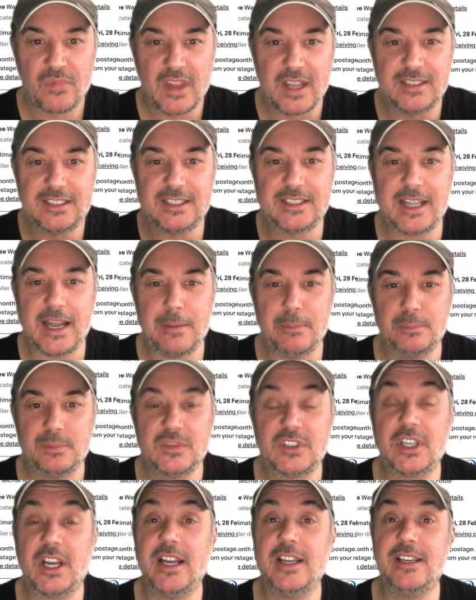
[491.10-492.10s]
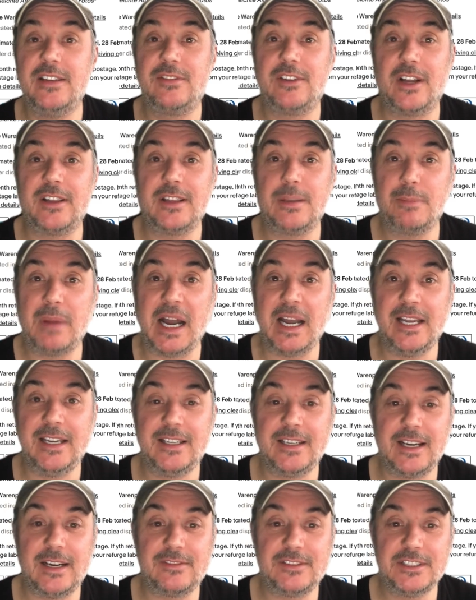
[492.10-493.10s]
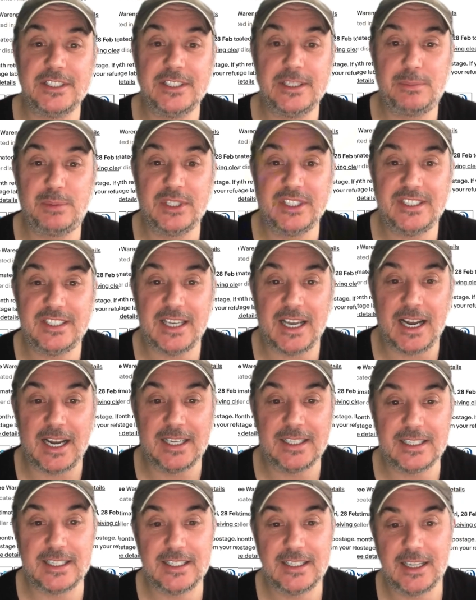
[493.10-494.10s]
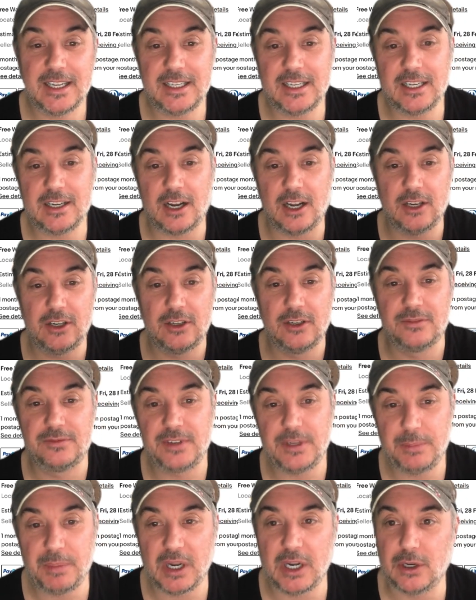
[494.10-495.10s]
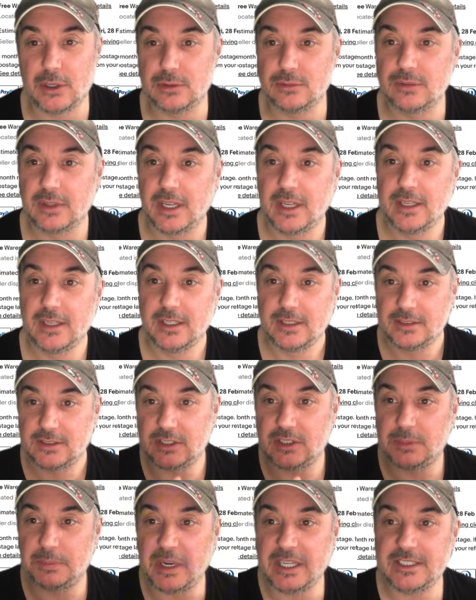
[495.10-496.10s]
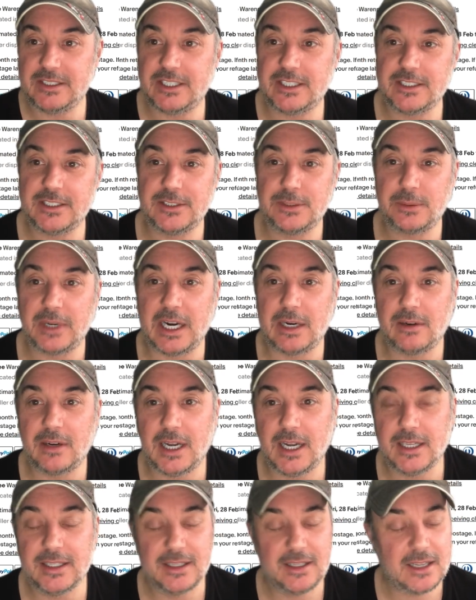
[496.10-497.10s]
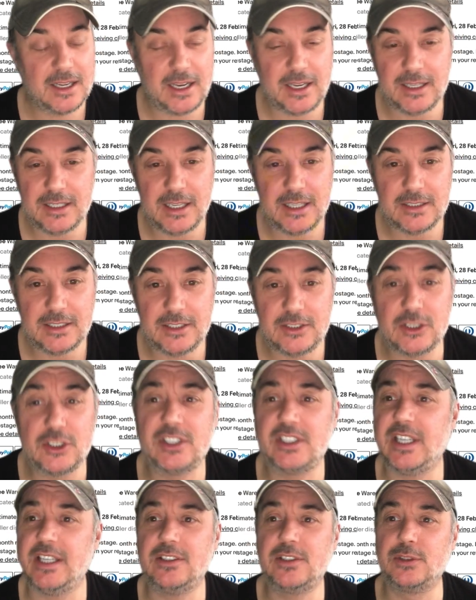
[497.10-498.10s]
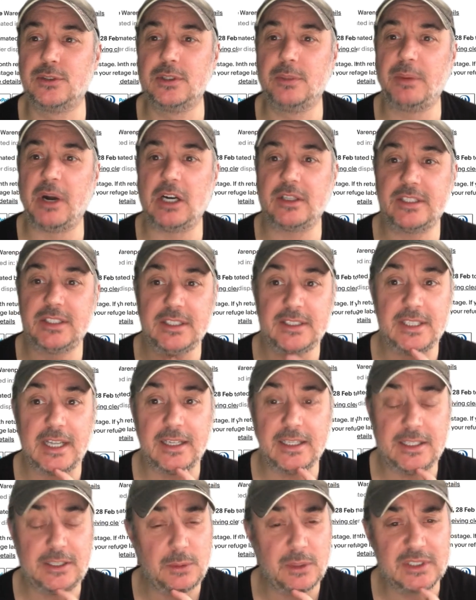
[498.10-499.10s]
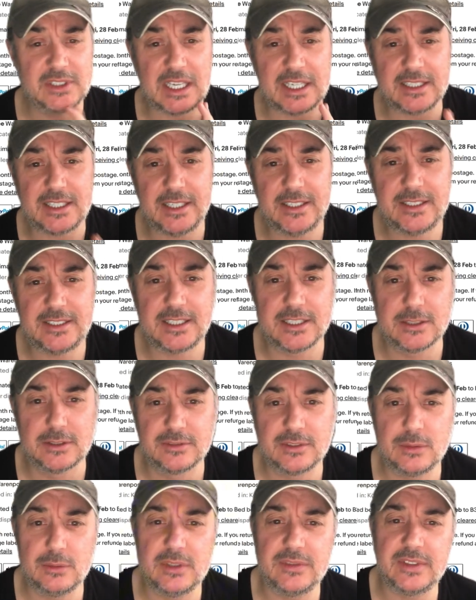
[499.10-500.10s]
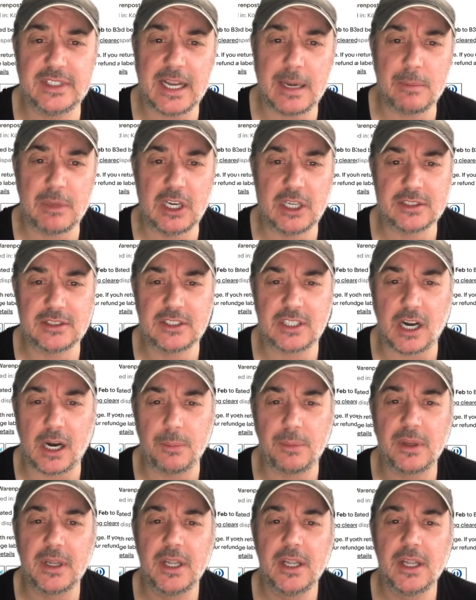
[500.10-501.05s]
stems, and you've got the maiden, haven't you, the pretty lady, and you've got a lovely pearl suspension as well. And it just ticks all the boxes. Now this one's actually silver with enamel on top.